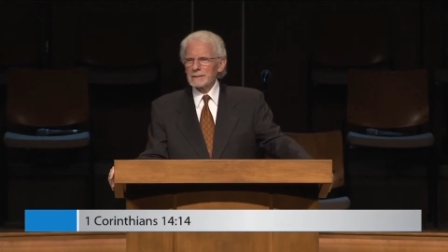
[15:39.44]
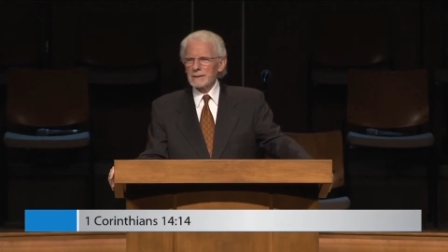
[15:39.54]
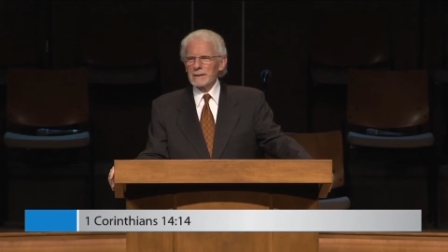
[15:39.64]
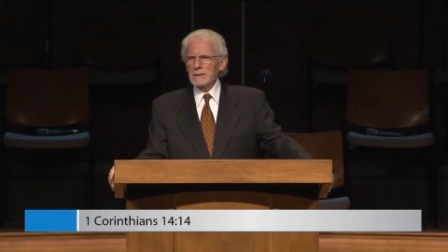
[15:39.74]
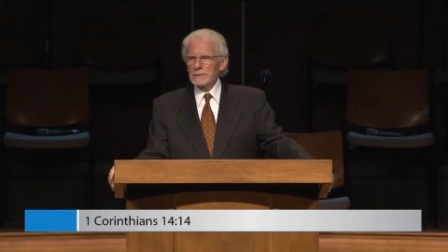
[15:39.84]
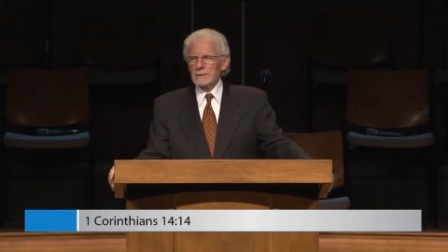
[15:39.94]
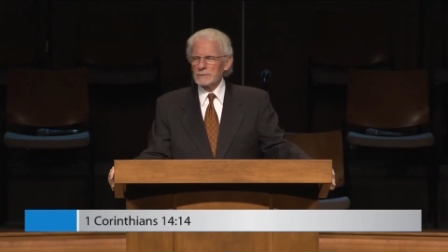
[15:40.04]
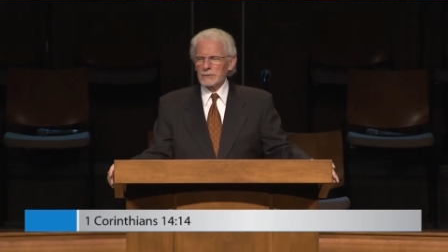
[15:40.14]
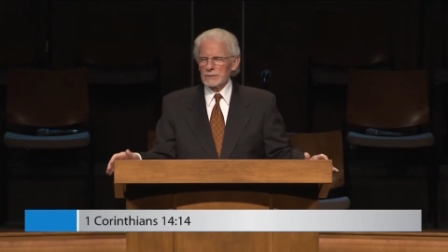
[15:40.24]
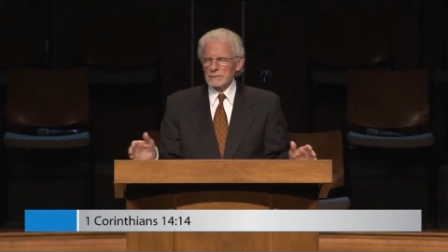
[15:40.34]
you know,
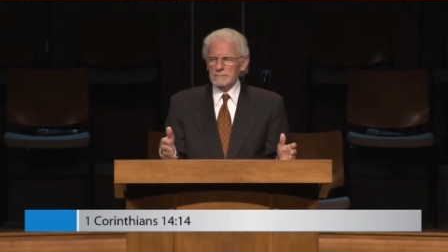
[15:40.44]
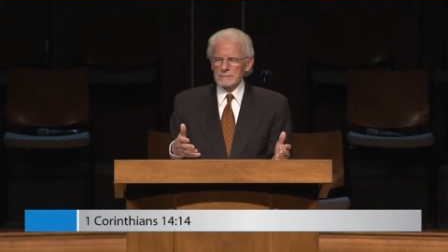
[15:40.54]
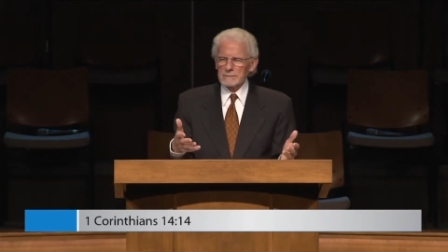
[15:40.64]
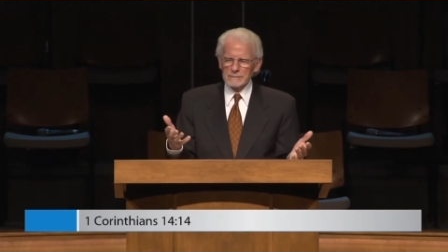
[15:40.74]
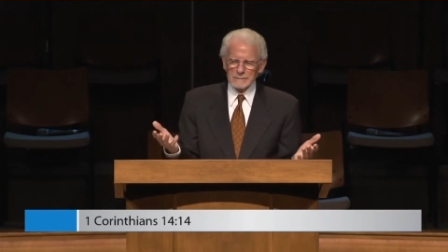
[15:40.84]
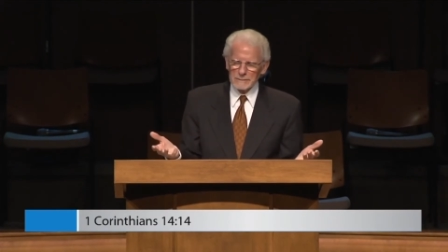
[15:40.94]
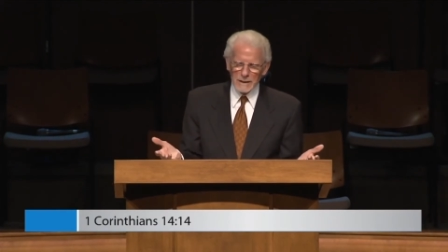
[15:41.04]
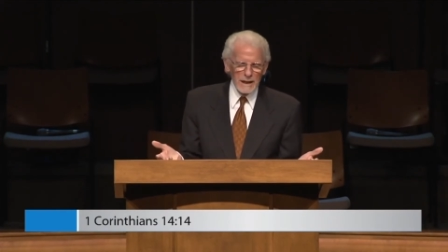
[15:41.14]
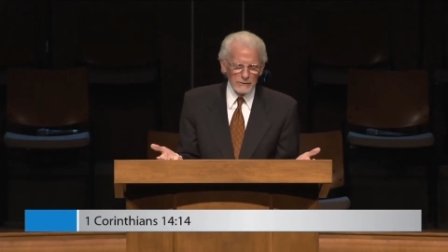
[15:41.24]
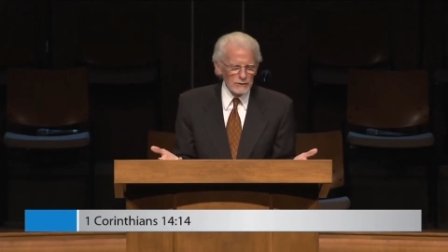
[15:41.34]

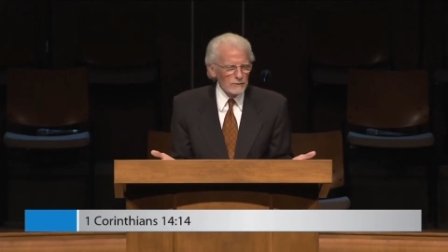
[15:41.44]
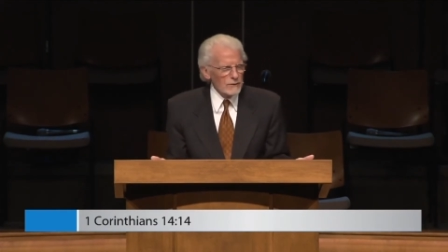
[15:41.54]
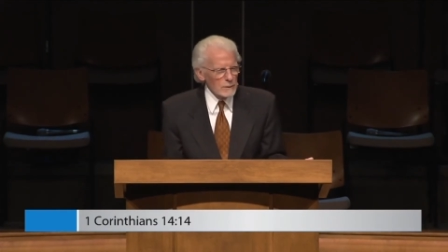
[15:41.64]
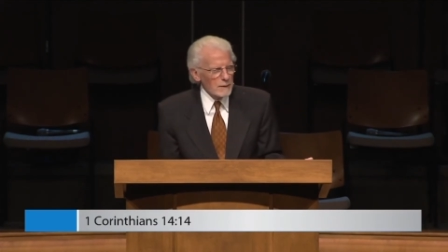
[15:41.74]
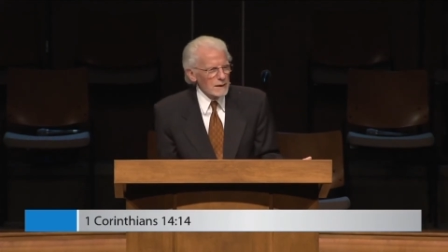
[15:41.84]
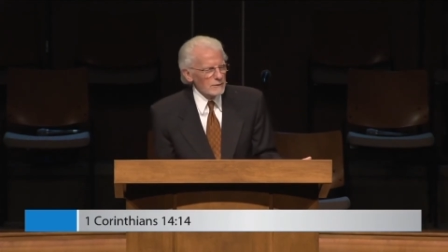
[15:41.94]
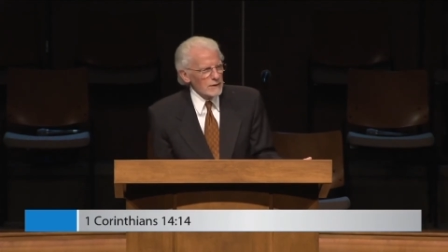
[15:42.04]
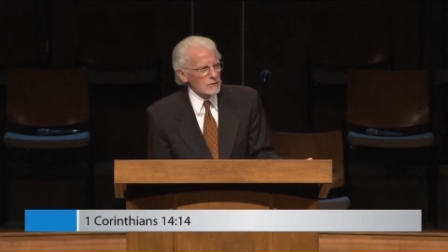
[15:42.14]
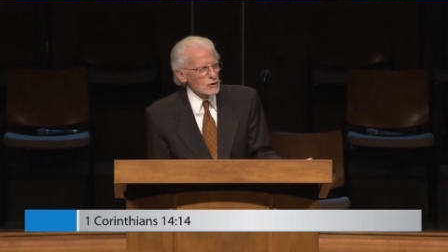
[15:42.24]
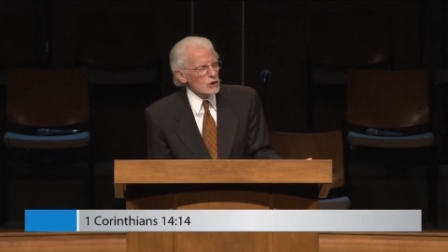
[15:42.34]
the gifts are for the
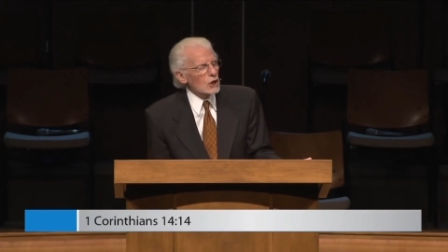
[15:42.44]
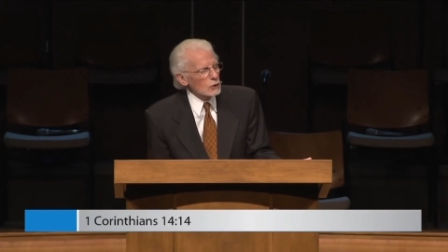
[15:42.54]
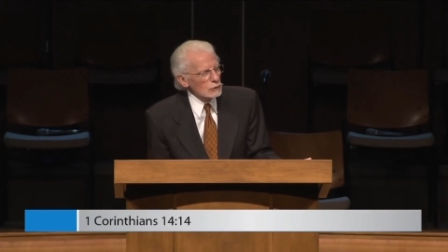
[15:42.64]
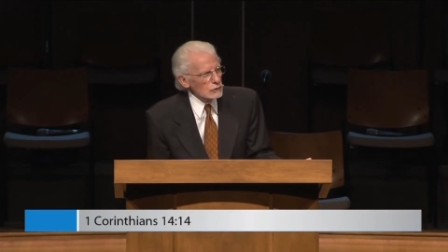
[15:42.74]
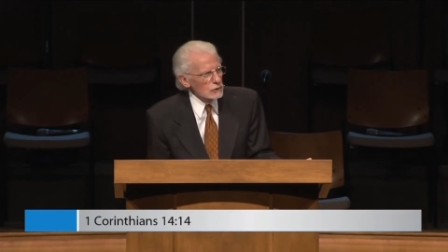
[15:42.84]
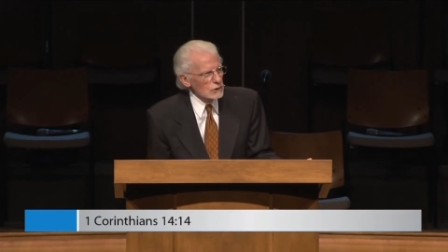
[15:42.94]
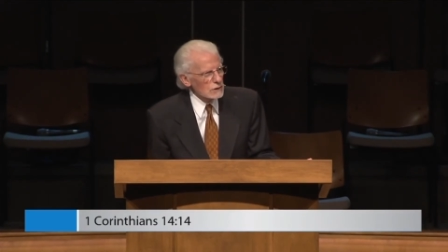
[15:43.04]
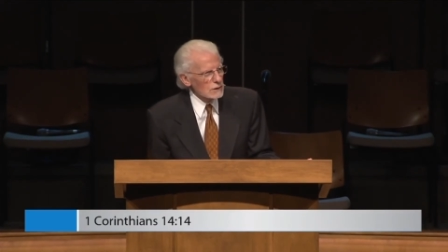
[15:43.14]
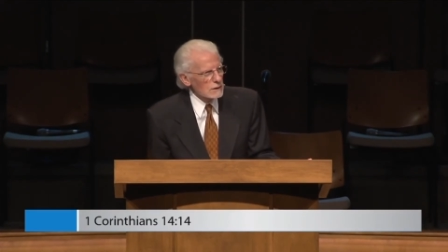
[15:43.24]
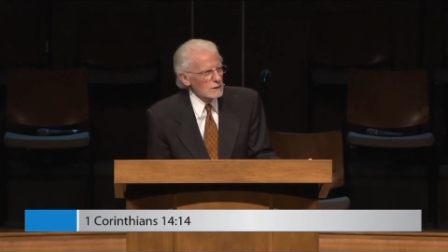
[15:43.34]
benefit of the church
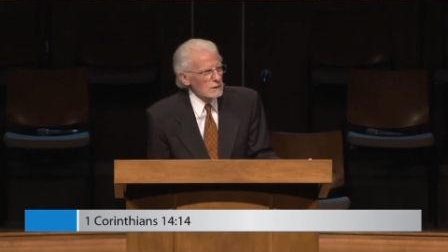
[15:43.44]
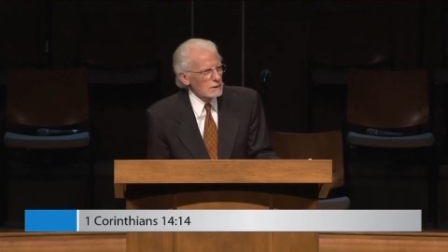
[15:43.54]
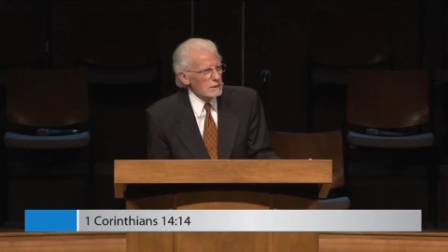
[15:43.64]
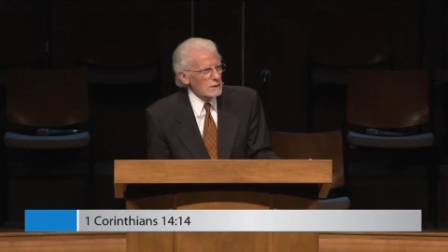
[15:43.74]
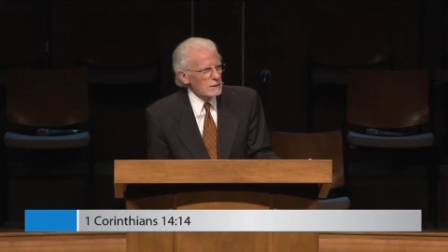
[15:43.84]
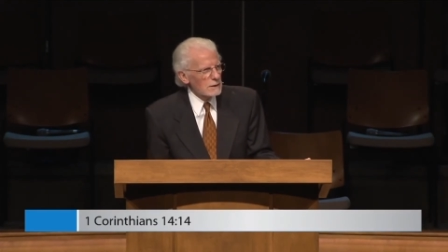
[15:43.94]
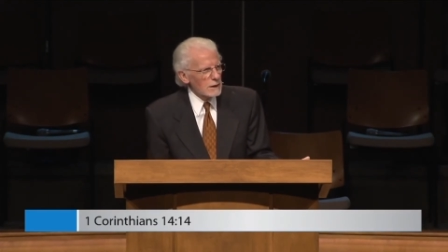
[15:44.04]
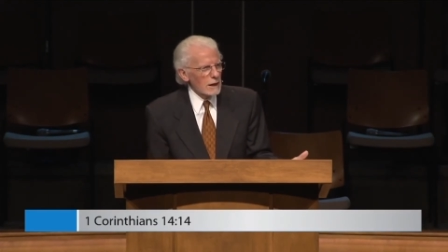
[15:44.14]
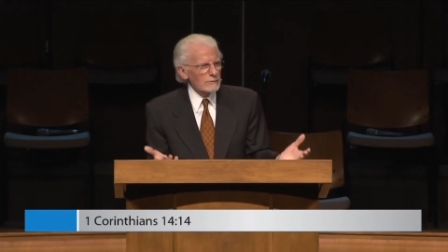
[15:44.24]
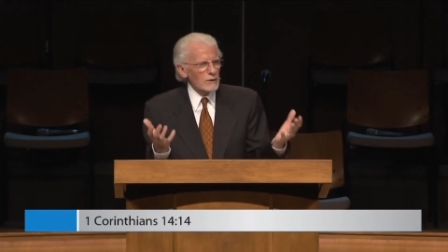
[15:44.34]

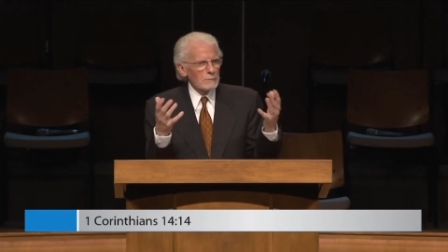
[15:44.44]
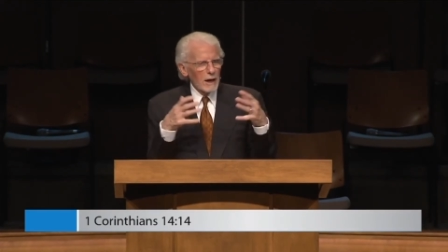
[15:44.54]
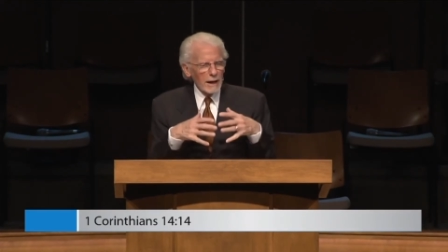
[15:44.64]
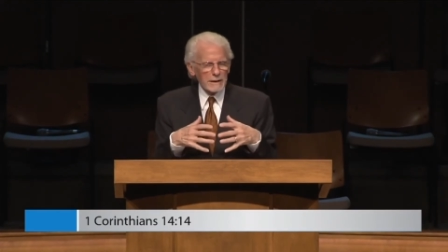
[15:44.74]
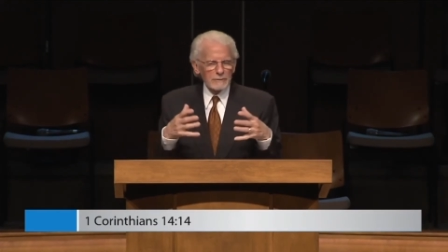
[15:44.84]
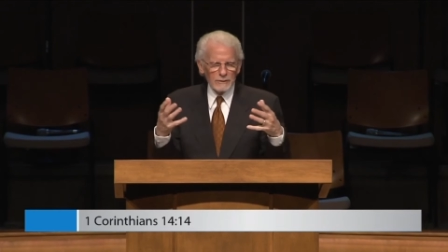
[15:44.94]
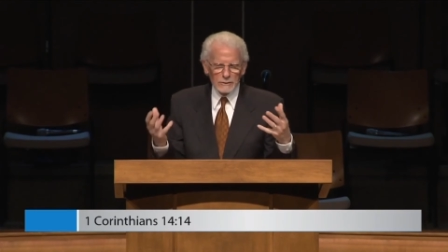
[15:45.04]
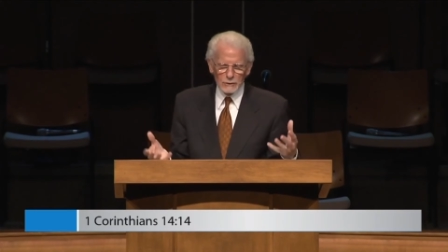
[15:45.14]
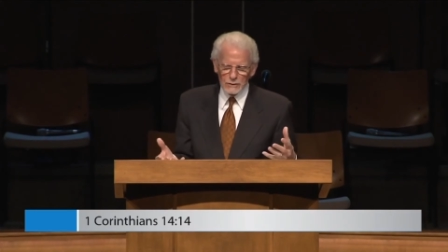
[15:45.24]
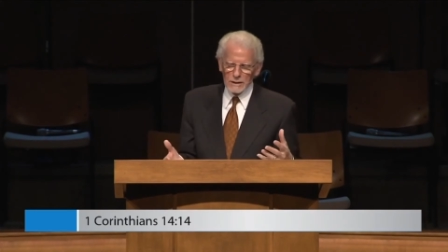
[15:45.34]
of the body
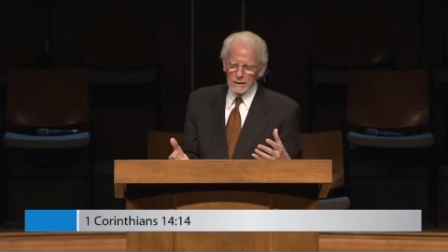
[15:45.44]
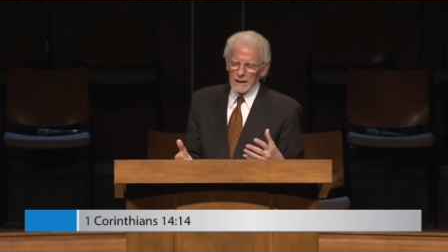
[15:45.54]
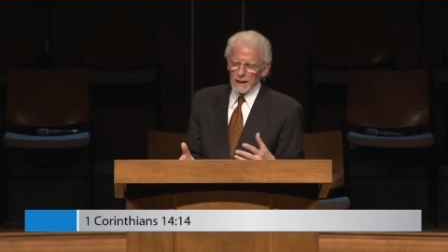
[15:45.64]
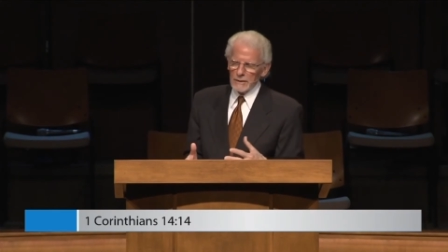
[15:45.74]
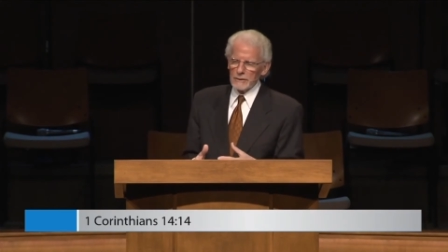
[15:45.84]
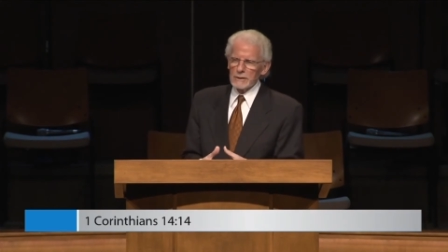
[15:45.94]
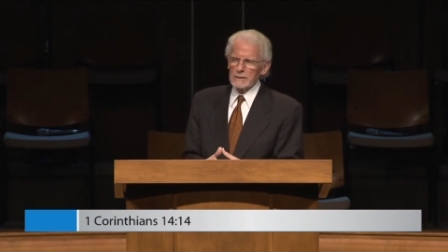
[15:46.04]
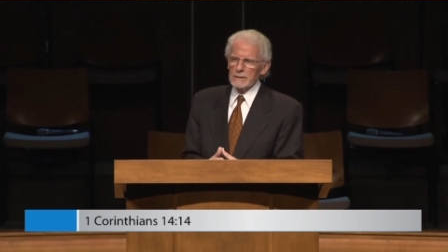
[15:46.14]
functioning together.